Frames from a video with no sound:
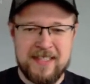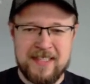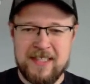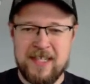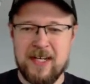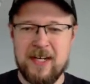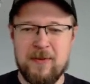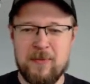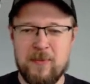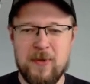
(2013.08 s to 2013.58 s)

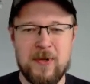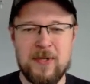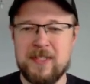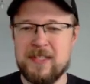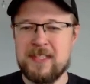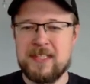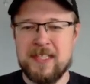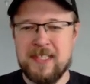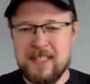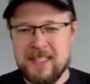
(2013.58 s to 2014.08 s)
Star
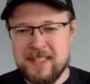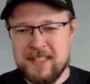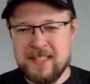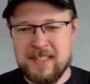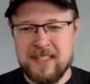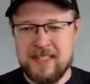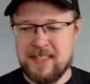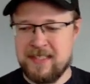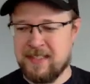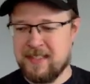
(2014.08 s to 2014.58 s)
Wars
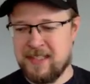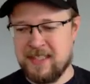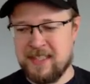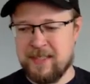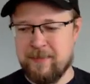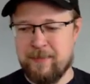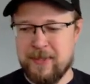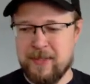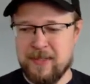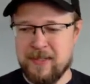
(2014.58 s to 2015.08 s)
is the
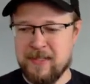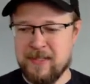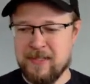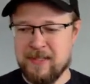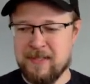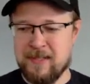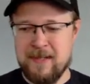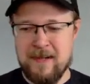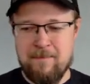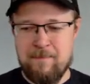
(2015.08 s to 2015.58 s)

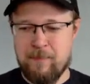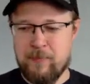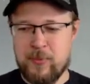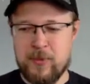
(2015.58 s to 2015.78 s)
typical